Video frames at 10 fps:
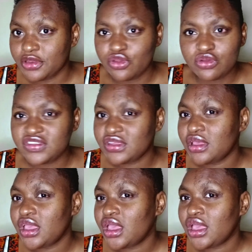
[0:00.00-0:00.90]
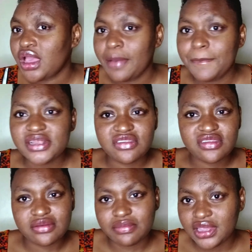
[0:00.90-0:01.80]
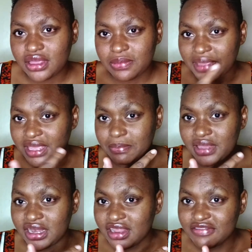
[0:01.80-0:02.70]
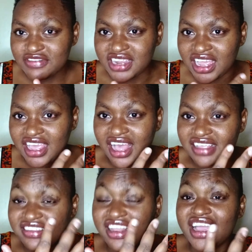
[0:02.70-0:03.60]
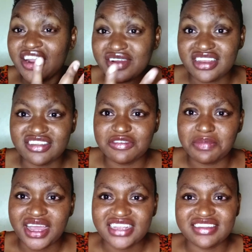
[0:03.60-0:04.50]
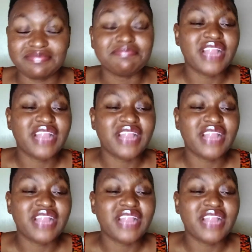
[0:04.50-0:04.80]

Do you see uh, but my, my my left eye has like a reddish part